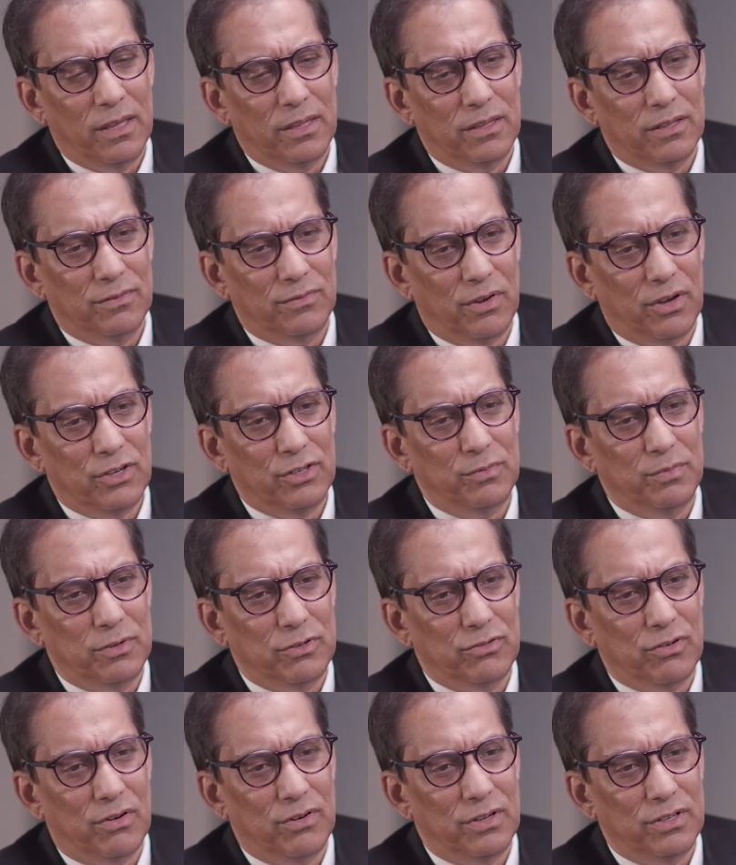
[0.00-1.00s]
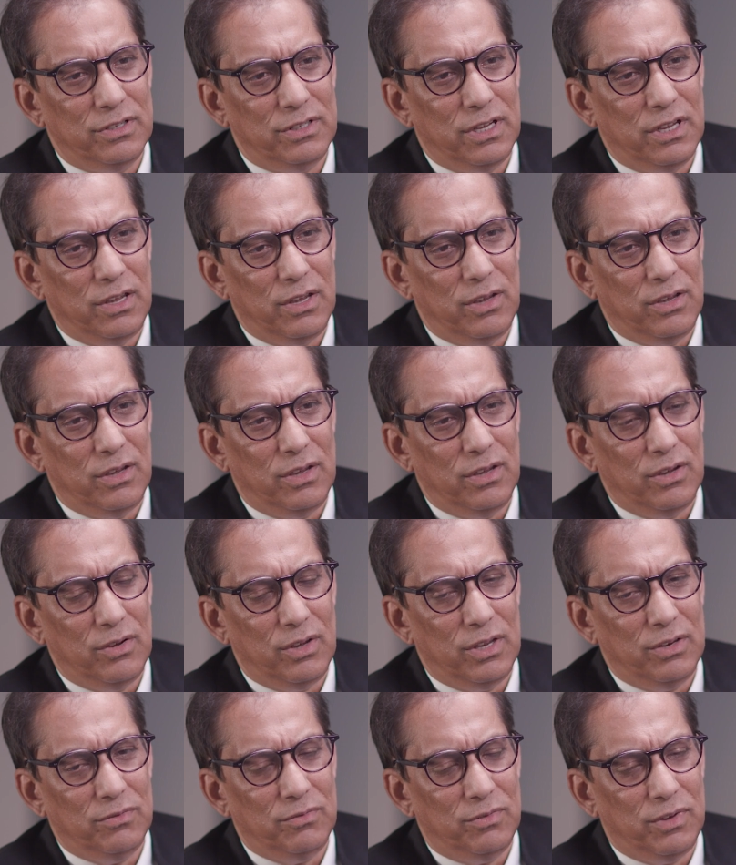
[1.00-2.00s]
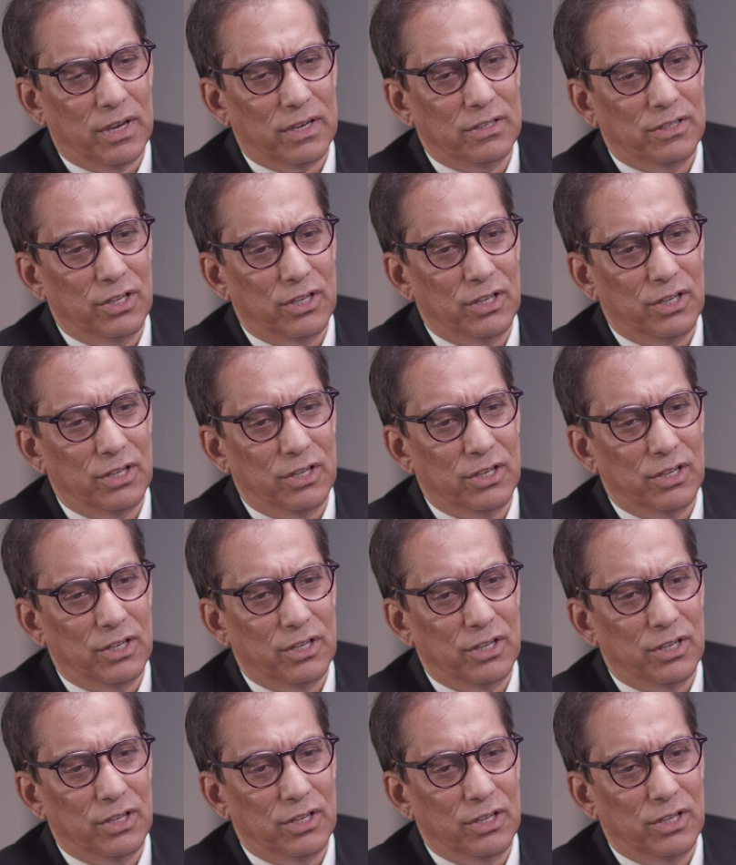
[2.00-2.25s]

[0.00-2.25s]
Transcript: The vast majority, in fact,